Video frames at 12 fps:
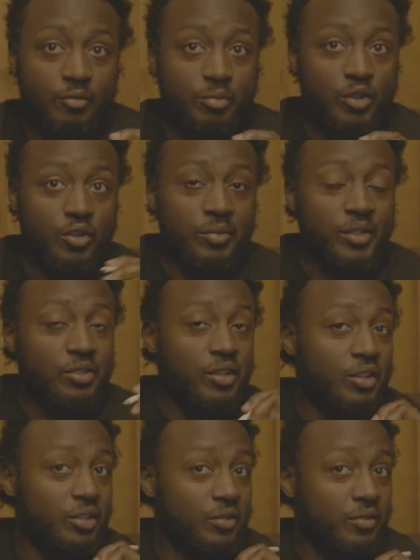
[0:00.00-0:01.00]
Boom. You
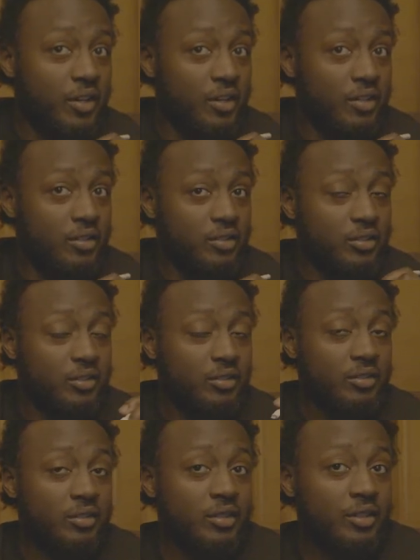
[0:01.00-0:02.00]
go to the photos.
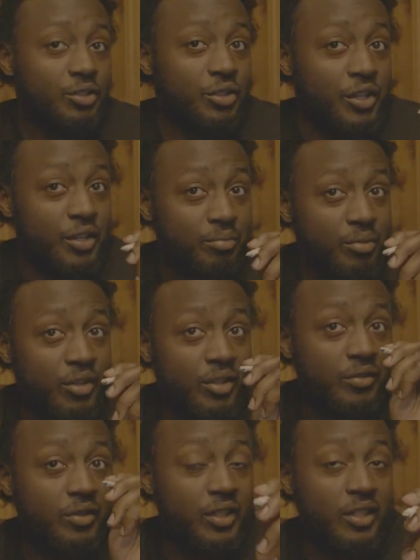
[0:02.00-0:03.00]
You can import
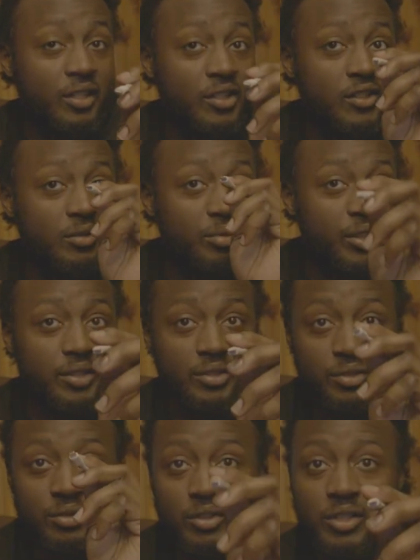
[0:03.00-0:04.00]
the videos and
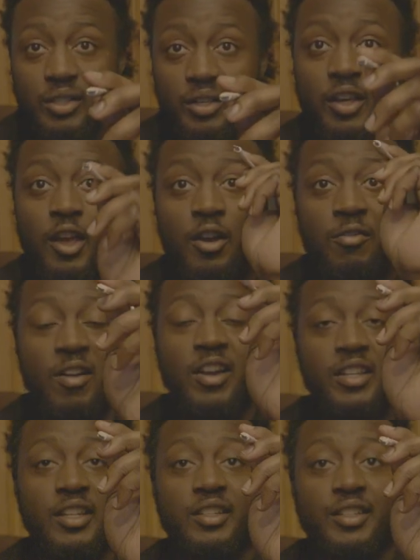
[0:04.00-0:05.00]
pictures you took
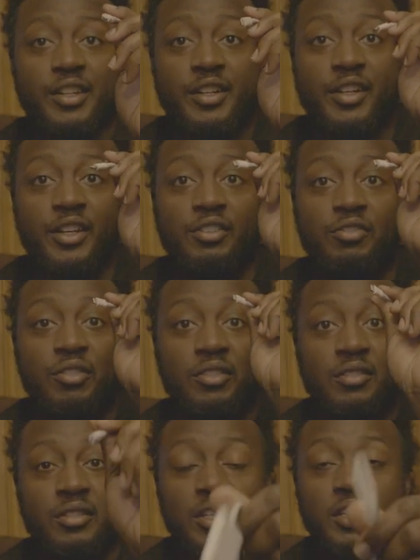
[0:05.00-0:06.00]
right in there. You can
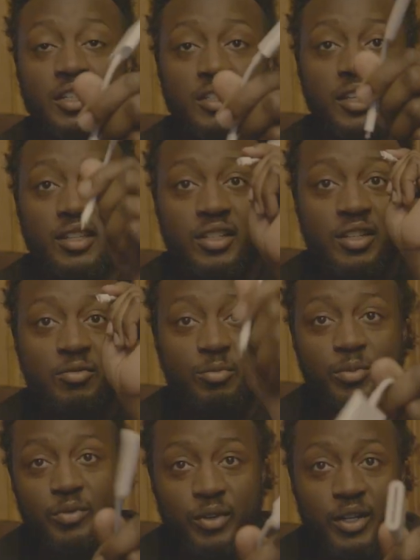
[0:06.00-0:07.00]
get niggas that
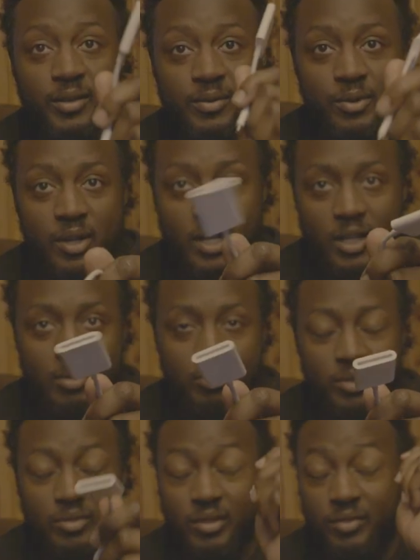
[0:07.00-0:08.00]
shit before they even walk out the
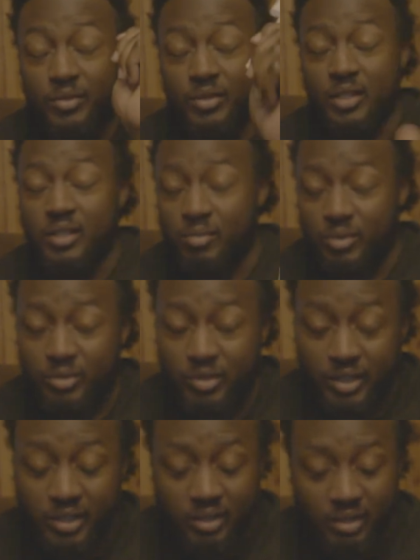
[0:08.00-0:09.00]
building if you need to move
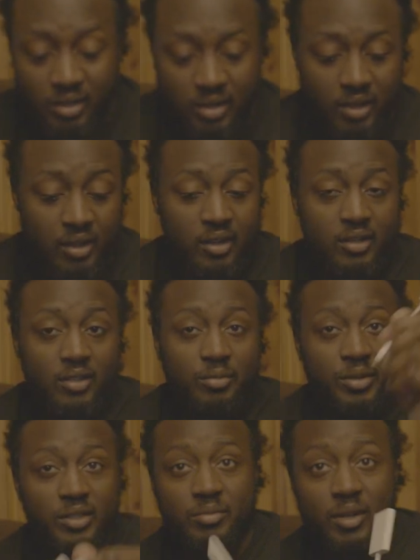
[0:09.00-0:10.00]
quickly. So
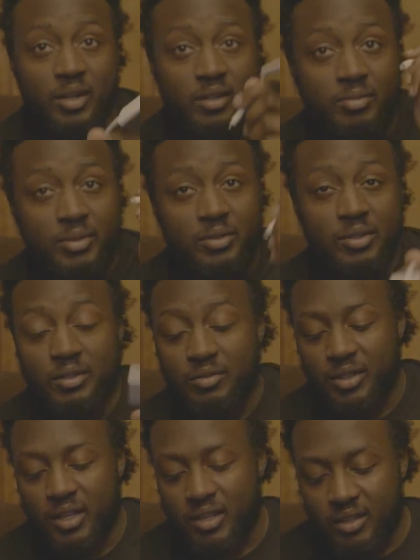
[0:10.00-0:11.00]
be smart and be quick
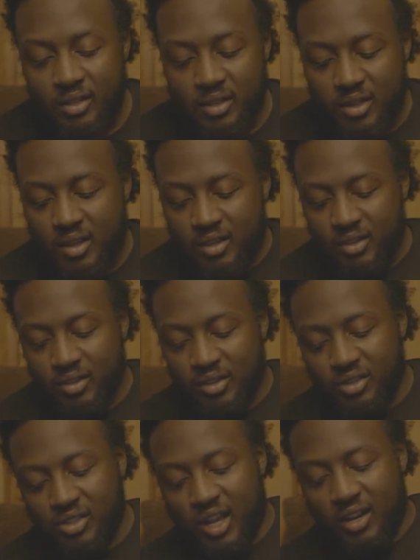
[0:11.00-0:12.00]
with that. You
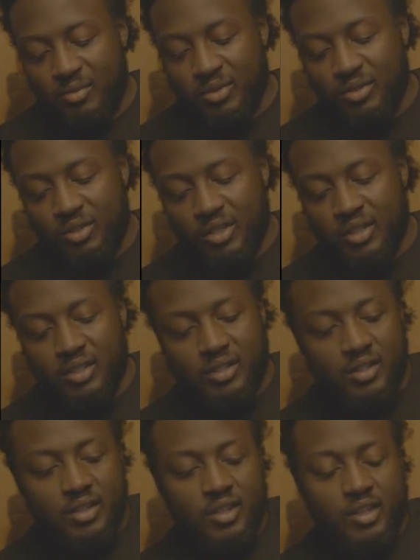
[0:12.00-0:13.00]
know, just how to move quick.
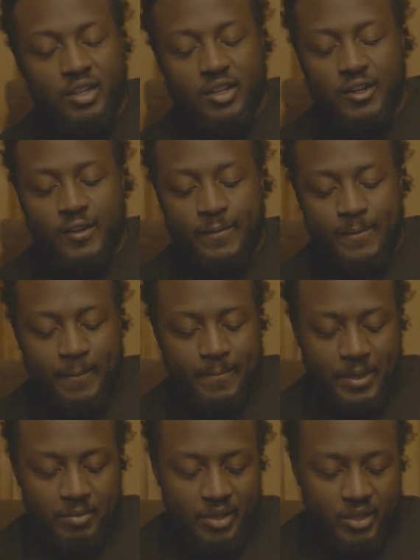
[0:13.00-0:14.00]

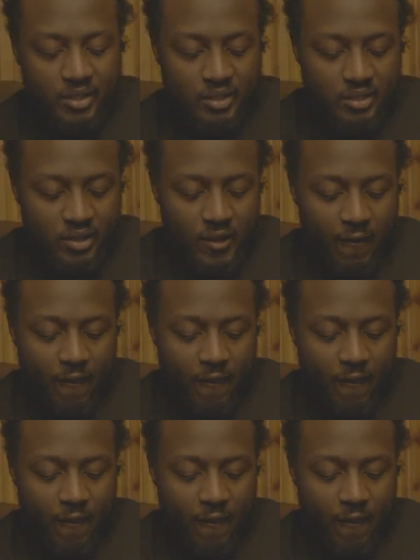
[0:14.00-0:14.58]
Let me see this.